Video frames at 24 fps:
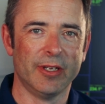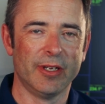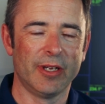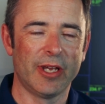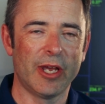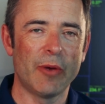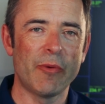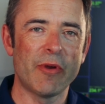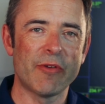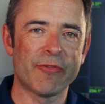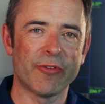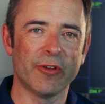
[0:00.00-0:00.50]

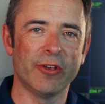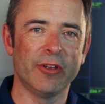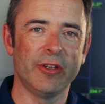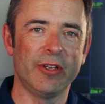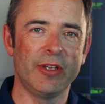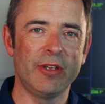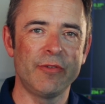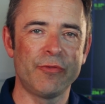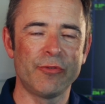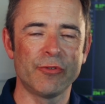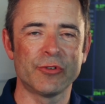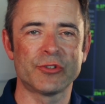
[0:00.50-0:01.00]
However,
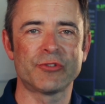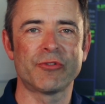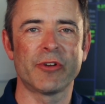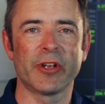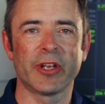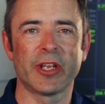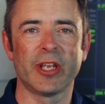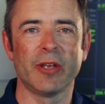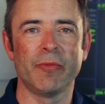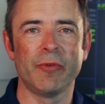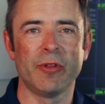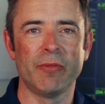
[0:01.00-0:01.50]
if you're
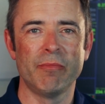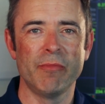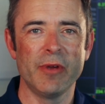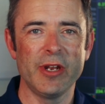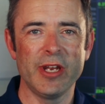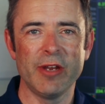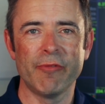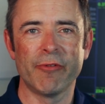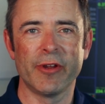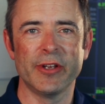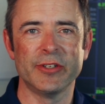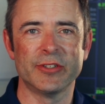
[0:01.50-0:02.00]
tracking with
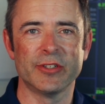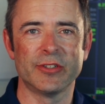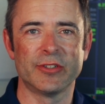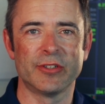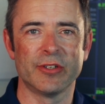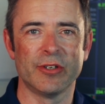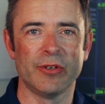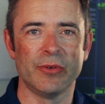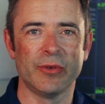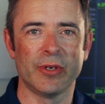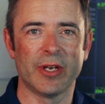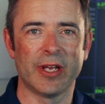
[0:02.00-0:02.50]
Mini Ranger
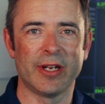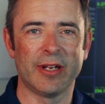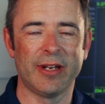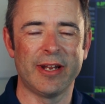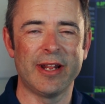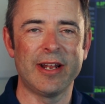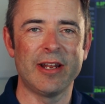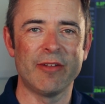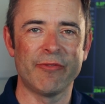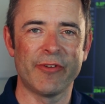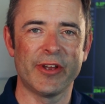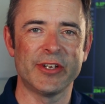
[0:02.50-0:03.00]
2 at an
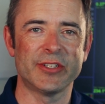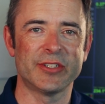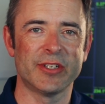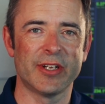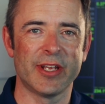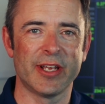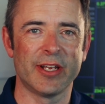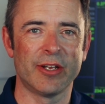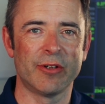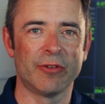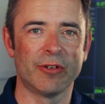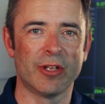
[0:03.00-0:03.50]
elevation
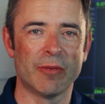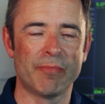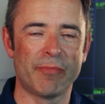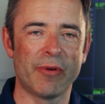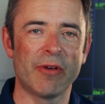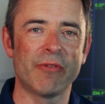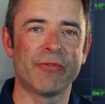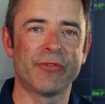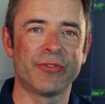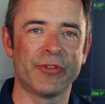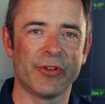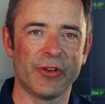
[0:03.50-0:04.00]
angle
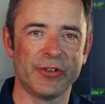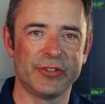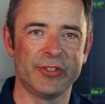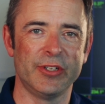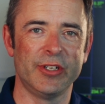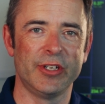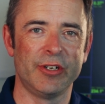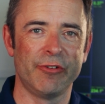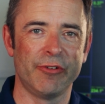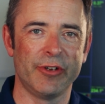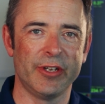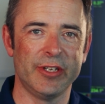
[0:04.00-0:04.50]
above 30
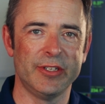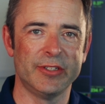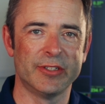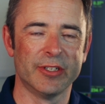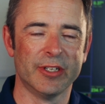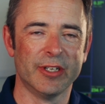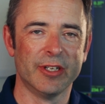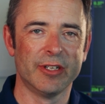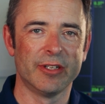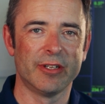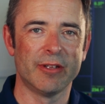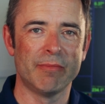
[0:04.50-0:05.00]
degrees,
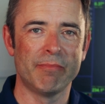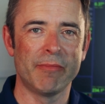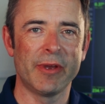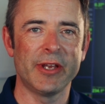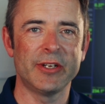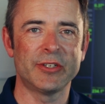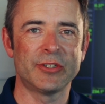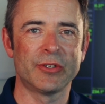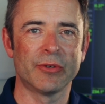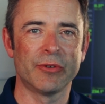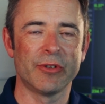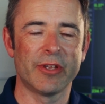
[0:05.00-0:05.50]
then
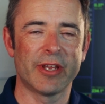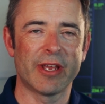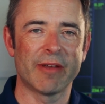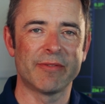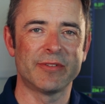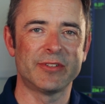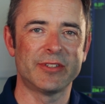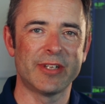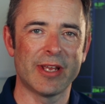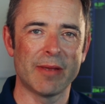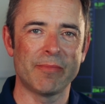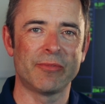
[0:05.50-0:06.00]
make sure you
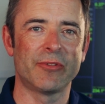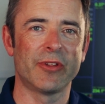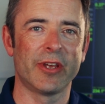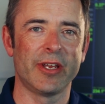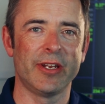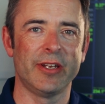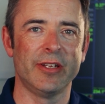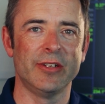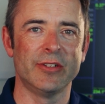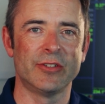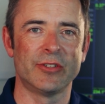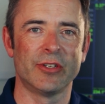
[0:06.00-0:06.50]
have depth
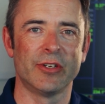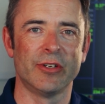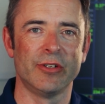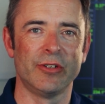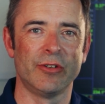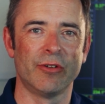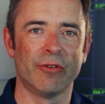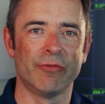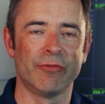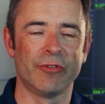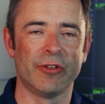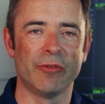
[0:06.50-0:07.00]
aiding
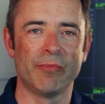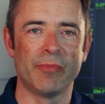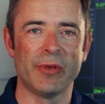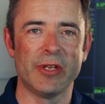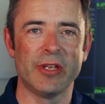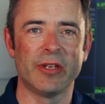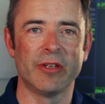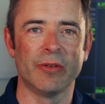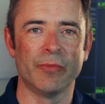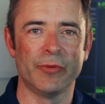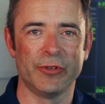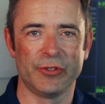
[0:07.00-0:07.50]
turned on for the
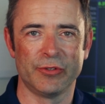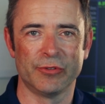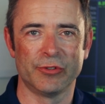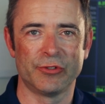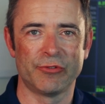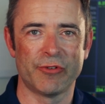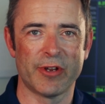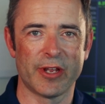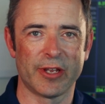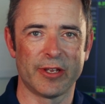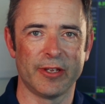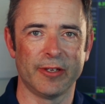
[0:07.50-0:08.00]
beacon which you're
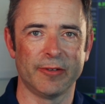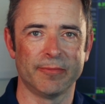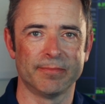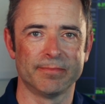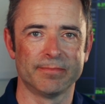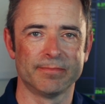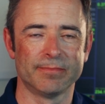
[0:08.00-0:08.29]
tracking.